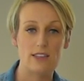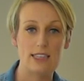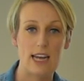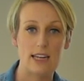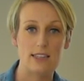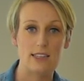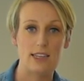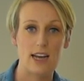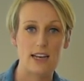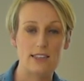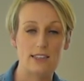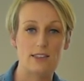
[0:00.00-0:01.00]
telly
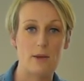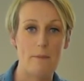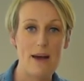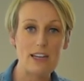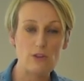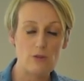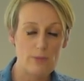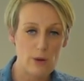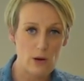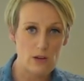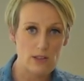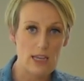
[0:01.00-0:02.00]
tonight is the MASH
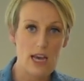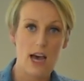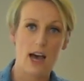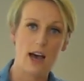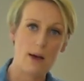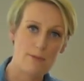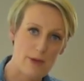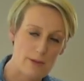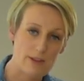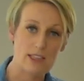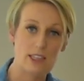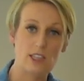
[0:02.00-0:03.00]
report, uh,
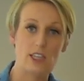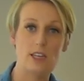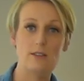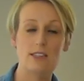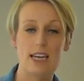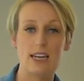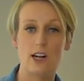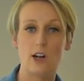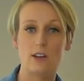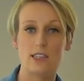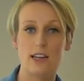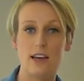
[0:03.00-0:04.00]
BBC Two, 10
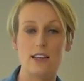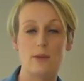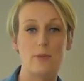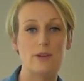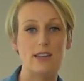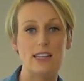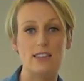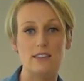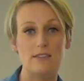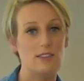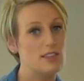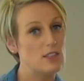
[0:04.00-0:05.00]
o'clock tonight. The
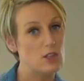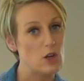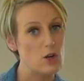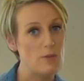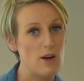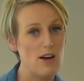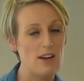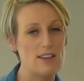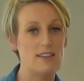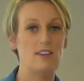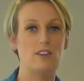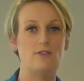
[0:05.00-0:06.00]
presenter is Nish
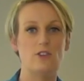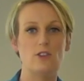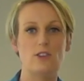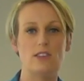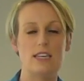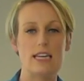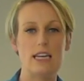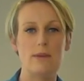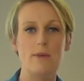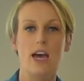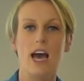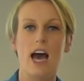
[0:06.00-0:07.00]
Kumar, as you've just
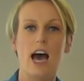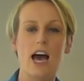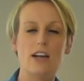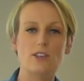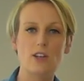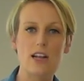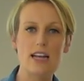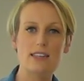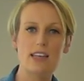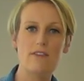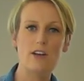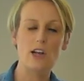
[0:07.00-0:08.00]
seen him. Uh, so
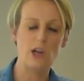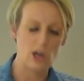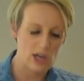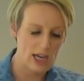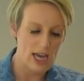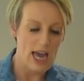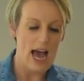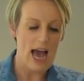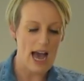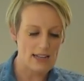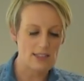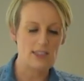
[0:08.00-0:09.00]
let's have a look
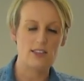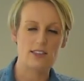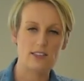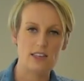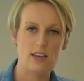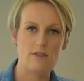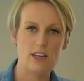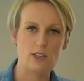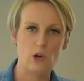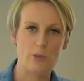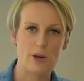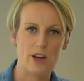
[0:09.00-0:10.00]
at the
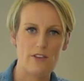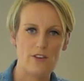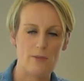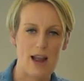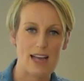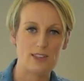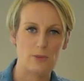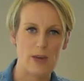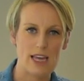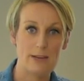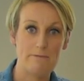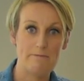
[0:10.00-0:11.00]
series opener from
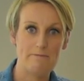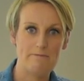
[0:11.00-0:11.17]
last week.